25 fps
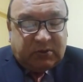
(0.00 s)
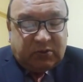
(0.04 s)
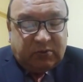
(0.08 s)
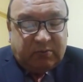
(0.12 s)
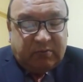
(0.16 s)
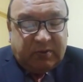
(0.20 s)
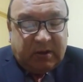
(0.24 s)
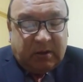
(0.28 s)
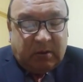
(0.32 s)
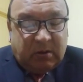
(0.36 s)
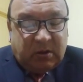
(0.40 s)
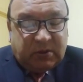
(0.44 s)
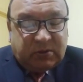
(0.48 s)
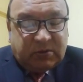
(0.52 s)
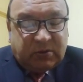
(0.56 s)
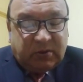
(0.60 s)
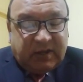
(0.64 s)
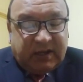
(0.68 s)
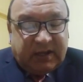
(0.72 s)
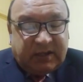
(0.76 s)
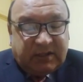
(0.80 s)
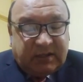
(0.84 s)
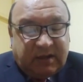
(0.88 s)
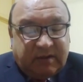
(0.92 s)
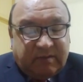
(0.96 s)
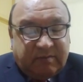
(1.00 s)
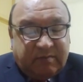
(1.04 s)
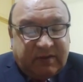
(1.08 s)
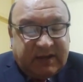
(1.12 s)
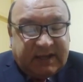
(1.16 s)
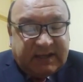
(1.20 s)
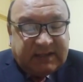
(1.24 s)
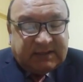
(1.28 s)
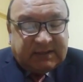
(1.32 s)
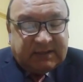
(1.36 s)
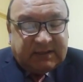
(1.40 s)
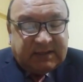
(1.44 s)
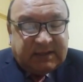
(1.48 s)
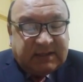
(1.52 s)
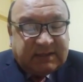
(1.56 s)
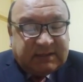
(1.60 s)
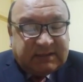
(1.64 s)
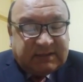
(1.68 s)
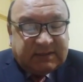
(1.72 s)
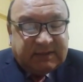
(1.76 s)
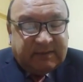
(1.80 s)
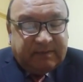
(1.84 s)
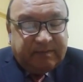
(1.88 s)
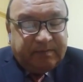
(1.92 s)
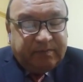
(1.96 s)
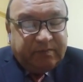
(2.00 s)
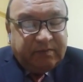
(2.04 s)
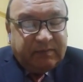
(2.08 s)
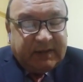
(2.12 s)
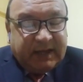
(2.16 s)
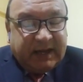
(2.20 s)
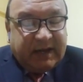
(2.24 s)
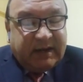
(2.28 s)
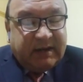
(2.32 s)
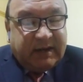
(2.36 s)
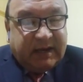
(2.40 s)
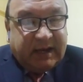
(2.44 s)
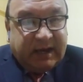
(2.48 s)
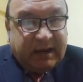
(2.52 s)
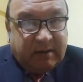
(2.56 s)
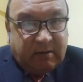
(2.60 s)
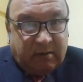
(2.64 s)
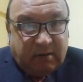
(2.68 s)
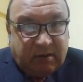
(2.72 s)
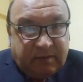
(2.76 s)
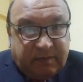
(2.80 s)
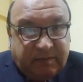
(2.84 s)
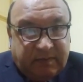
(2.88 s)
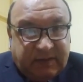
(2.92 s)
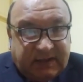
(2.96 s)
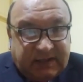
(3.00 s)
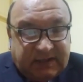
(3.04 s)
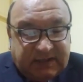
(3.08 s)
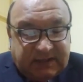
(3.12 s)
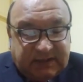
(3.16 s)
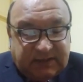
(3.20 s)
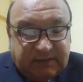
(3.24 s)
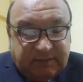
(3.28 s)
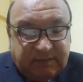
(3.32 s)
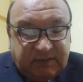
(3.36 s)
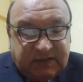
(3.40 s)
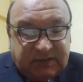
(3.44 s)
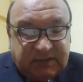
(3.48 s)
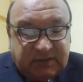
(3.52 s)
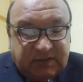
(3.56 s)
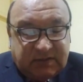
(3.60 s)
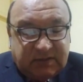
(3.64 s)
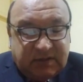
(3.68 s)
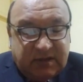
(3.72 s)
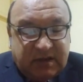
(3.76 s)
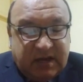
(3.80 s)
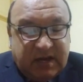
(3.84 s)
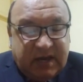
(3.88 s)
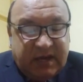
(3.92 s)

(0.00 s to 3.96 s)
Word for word: to be altogether baseless and cannot be dismissed.